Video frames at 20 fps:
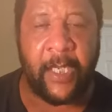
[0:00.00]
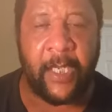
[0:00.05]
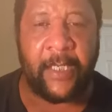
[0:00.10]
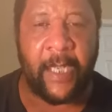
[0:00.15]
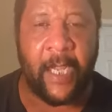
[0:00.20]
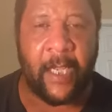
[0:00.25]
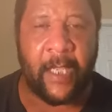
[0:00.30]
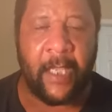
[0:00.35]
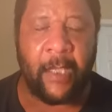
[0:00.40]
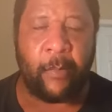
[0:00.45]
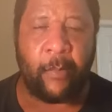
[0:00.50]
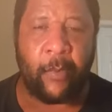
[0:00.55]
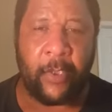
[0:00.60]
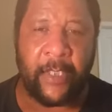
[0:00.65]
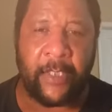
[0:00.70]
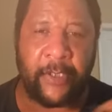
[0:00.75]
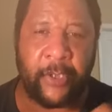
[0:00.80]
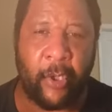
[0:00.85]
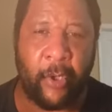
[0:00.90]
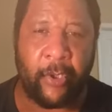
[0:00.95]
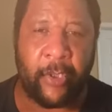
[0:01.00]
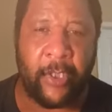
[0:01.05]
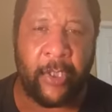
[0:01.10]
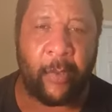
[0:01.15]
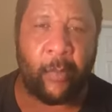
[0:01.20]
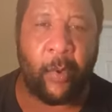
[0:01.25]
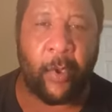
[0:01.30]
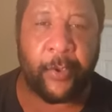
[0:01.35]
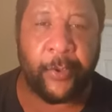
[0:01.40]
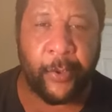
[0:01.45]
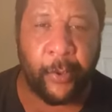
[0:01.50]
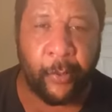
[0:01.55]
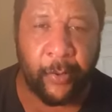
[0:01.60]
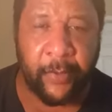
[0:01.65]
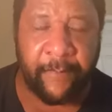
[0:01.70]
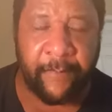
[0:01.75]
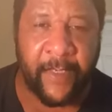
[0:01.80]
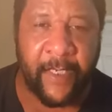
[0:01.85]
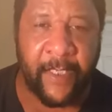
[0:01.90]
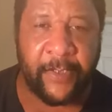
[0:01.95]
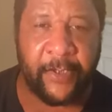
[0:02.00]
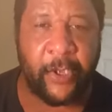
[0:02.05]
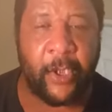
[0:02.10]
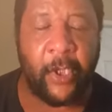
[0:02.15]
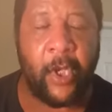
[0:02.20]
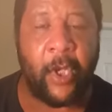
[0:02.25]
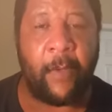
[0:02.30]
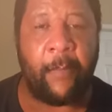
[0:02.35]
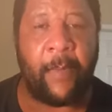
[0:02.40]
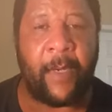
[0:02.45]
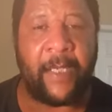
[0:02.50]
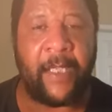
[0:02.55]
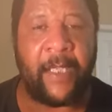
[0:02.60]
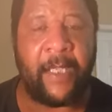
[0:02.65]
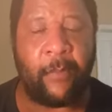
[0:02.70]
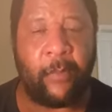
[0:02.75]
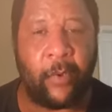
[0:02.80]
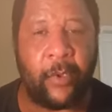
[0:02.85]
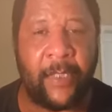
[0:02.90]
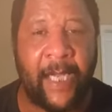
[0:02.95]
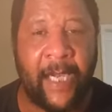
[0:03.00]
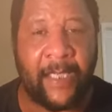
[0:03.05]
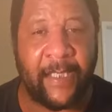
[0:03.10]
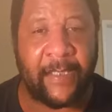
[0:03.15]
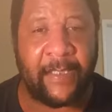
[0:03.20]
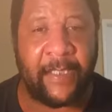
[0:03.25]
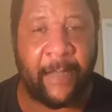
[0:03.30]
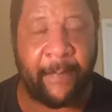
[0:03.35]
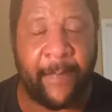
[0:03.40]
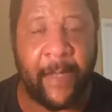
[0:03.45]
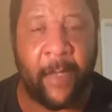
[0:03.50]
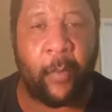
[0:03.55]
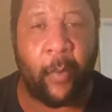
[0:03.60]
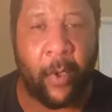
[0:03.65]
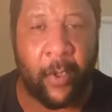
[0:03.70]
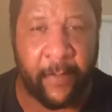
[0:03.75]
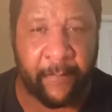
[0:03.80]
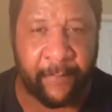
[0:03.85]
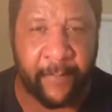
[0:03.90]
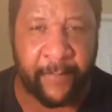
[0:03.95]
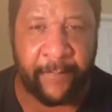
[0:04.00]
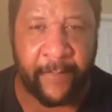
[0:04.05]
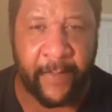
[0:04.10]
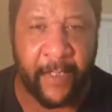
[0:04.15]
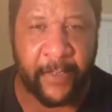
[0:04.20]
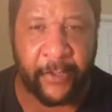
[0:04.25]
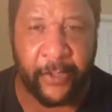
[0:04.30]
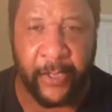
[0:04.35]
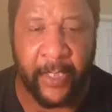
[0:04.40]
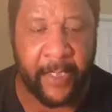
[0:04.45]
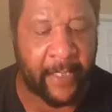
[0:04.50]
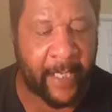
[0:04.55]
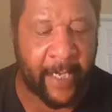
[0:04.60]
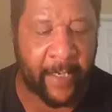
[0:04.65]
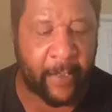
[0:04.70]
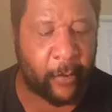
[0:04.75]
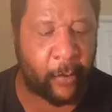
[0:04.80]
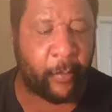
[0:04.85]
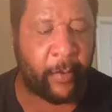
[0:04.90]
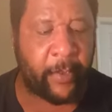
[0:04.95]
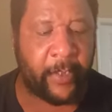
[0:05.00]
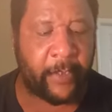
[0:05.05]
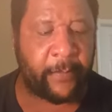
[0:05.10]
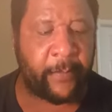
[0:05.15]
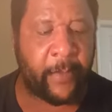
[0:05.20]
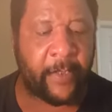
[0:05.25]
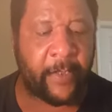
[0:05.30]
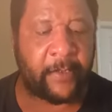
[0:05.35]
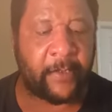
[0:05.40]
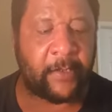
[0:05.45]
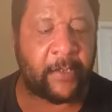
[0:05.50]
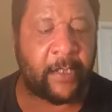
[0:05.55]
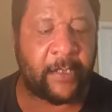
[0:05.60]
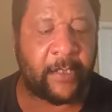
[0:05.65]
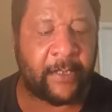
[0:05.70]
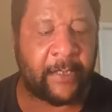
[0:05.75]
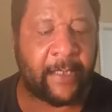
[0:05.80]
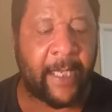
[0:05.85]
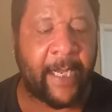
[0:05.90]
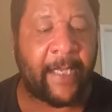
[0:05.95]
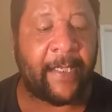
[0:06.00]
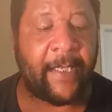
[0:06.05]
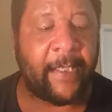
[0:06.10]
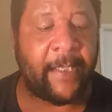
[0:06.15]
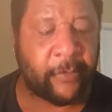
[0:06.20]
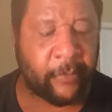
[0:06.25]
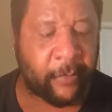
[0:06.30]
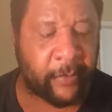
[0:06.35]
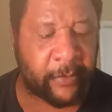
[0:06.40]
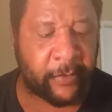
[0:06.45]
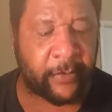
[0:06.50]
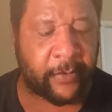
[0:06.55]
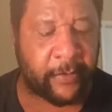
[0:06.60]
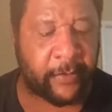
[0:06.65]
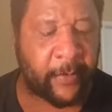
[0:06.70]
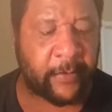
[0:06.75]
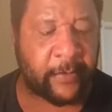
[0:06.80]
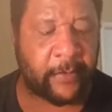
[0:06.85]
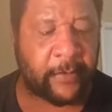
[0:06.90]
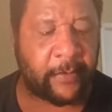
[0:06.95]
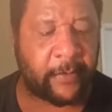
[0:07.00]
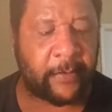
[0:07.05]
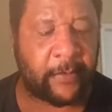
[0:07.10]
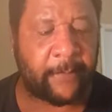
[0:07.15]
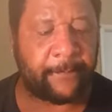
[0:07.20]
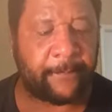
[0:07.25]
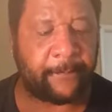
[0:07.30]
Now he will eternally work through the flesh, but he will not accept a work of the flesh. It can't glory in his presence because it can't enter into his presence.